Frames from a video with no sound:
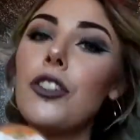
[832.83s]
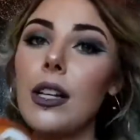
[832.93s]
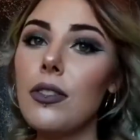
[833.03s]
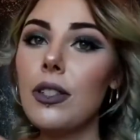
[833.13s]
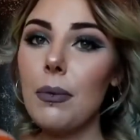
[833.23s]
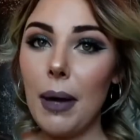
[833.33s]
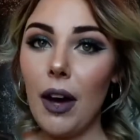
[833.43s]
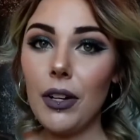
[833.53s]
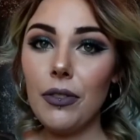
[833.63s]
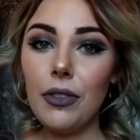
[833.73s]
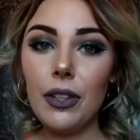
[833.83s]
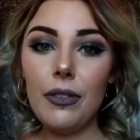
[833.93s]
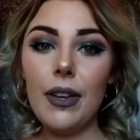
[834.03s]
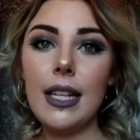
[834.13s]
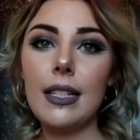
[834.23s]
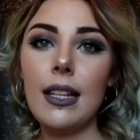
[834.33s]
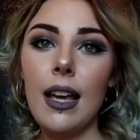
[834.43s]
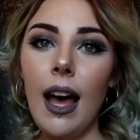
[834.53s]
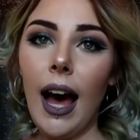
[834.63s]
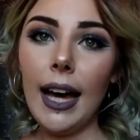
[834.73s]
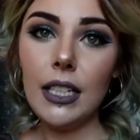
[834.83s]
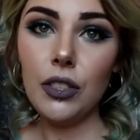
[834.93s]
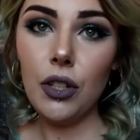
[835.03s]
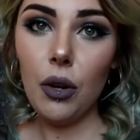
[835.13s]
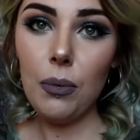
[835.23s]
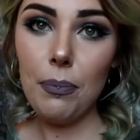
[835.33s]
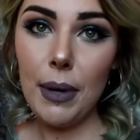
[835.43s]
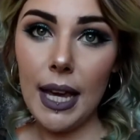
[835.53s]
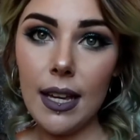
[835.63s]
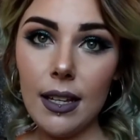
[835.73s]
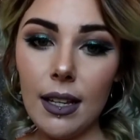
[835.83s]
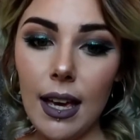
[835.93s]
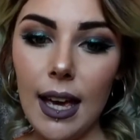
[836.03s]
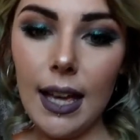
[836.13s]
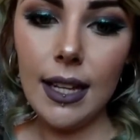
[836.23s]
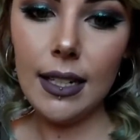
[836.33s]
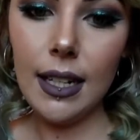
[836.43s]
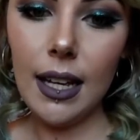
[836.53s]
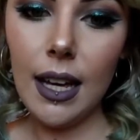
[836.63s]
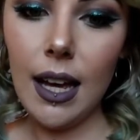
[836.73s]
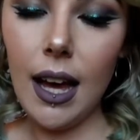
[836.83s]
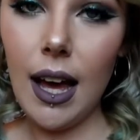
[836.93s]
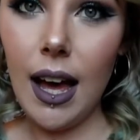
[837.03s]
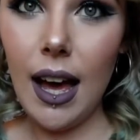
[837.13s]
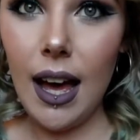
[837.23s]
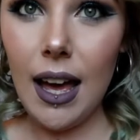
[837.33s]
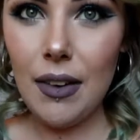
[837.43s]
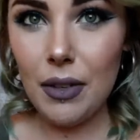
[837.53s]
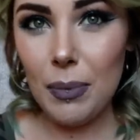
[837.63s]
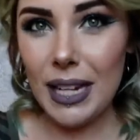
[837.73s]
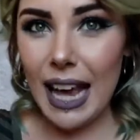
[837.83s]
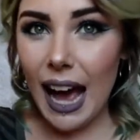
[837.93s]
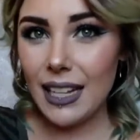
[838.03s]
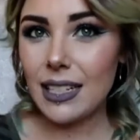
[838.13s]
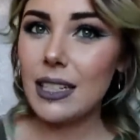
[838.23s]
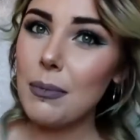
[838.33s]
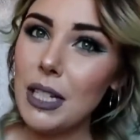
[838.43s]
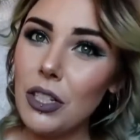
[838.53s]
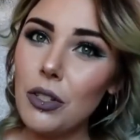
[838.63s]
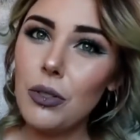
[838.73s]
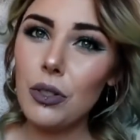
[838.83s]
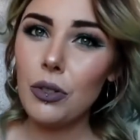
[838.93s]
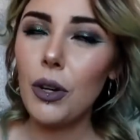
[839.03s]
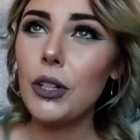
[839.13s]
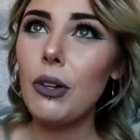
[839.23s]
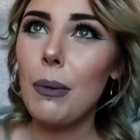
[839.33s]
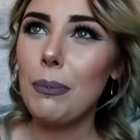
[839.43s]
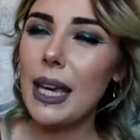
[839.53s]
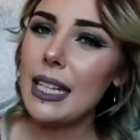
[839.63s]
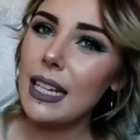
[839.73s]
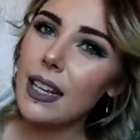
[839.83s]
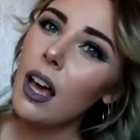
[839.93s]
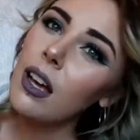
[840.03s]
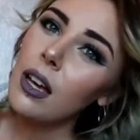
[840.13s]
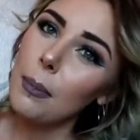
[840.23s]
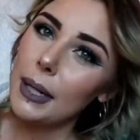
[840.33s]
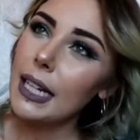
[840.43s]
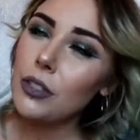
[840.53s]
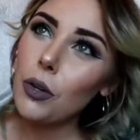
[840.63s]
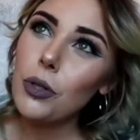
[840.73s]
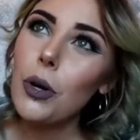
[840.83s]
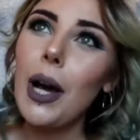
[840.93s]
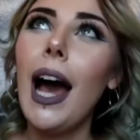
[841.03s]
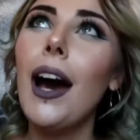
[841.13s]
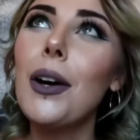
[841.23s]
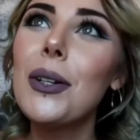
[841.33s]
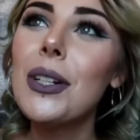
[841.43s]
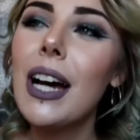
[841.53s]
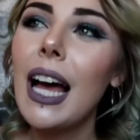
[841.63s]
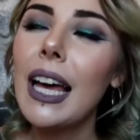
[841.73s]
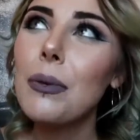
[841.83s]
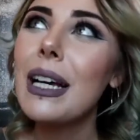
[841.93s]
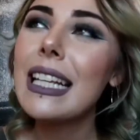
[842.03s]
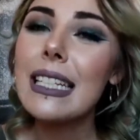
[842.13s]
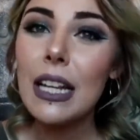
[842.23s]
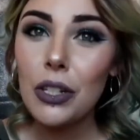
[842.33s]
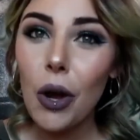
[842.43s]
translucent powder for their face. I don't bake, and everybody asks me to do a tutorial on baking, but I don't know how. Well, I guess I